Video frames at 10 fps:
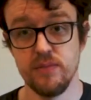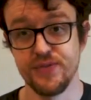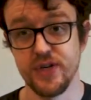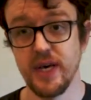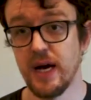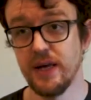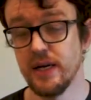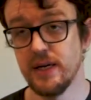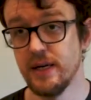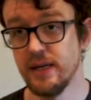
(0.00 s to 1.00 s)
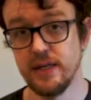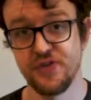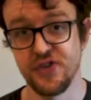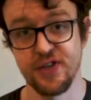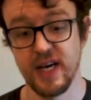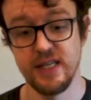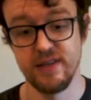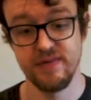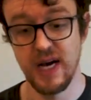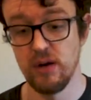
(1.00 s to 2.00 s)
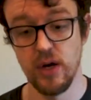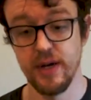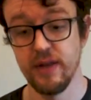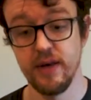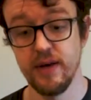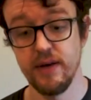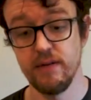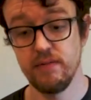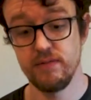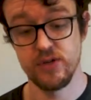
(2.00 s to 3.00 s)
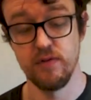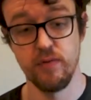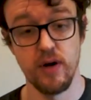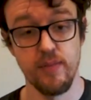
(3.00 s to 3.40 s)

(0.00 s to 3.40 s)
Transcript: So yeah, it's just a case of downloading the software